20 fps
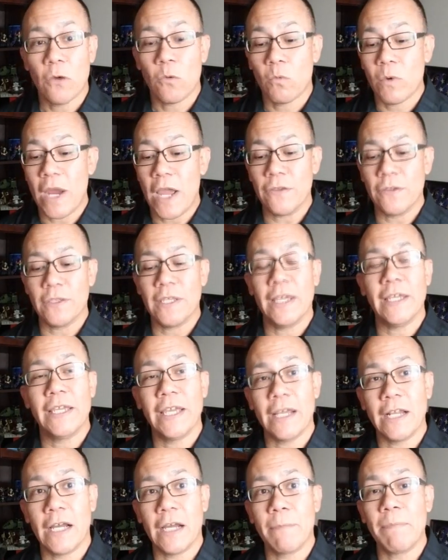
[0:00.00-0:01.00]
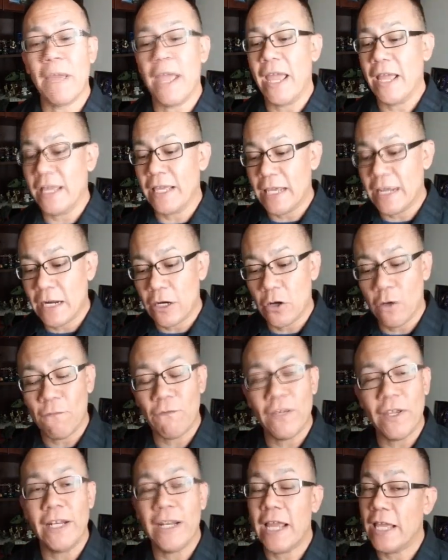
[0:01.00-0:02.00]
rather than get up and get on our
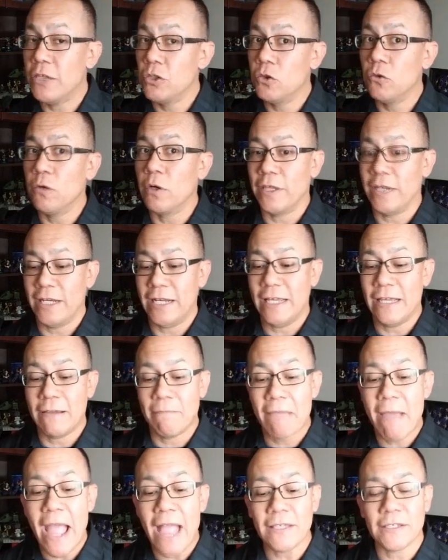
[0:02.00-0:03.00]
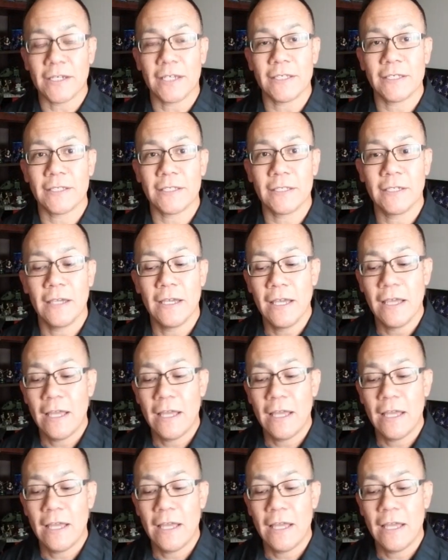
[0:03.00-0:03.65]
feet and do all that he commands us.